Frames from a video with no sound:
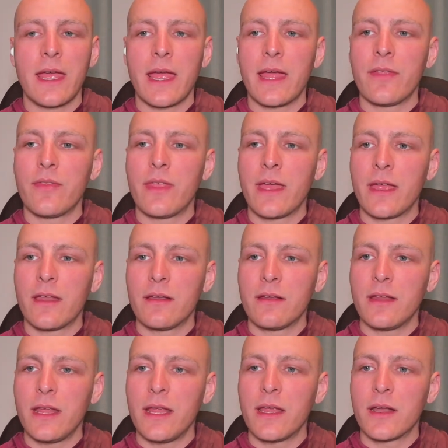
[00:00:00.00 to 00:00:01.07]
And then
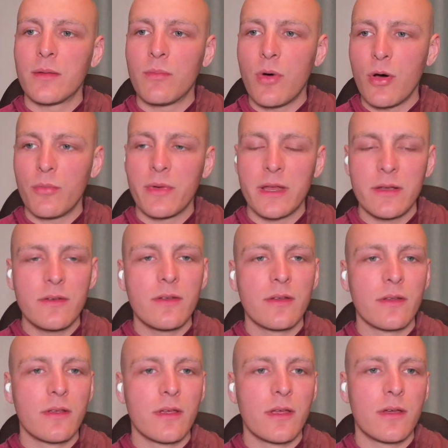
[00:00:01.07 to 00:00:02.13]
in a moment,
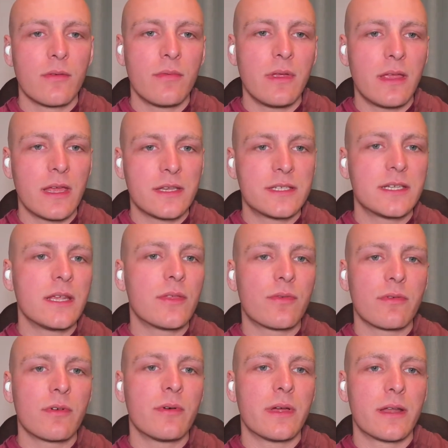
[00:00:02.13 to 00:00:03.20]
we can see
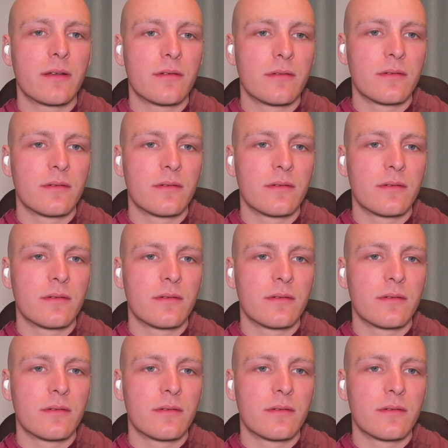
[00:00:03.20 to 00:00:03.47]
through it.